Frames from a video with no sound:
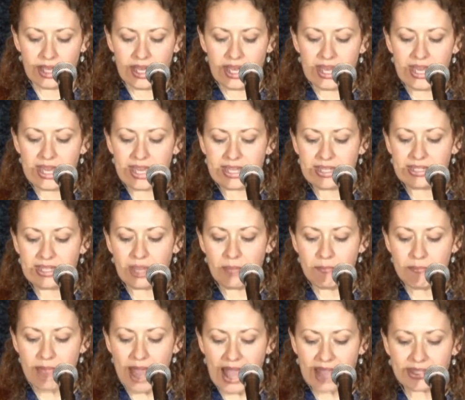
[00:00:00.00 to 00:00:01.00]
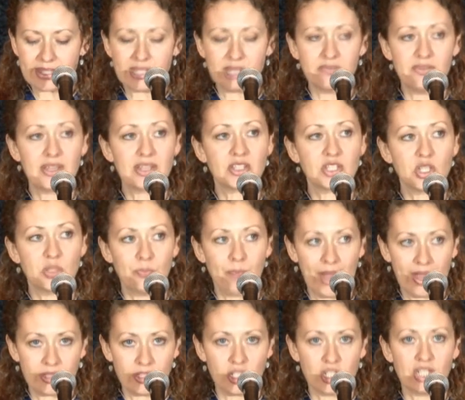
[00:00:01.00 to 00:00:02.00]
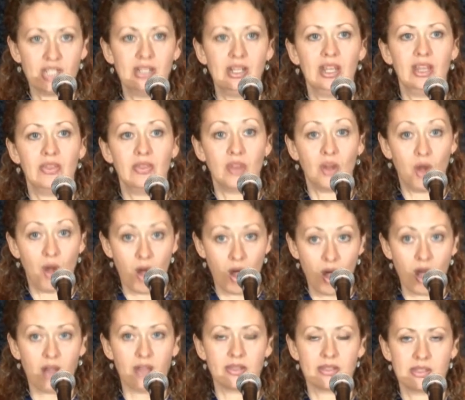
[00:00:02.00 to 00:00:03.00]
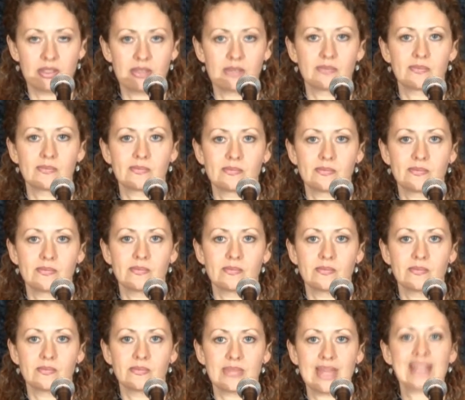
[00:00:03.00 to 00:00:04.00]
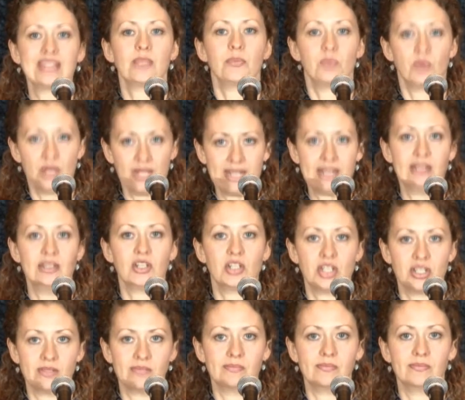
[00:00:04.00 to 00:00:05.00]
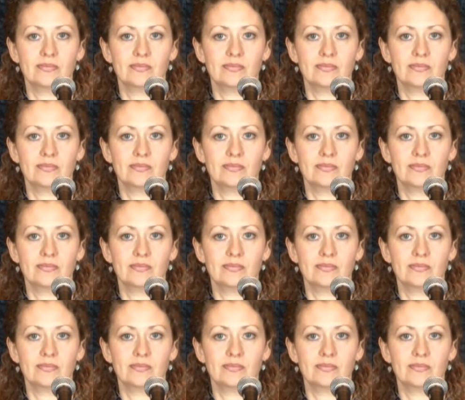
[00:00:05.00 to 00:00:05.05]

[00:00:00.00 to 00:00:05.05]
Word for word: is a massive expansion in the cause. That's a precondition